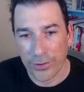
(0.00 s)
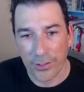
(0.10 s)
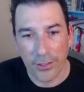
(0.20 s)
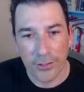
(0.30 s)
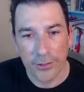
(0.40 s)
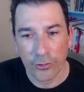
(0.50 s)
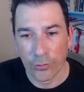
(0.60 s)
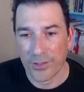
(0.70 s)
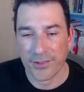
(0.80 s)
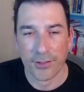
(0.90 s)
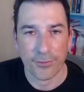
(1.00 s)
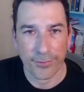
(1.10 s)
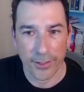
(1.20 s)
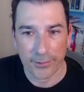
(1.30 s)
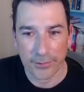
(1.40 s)
with an interesting
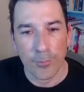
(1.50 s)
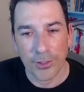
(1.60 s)
effect.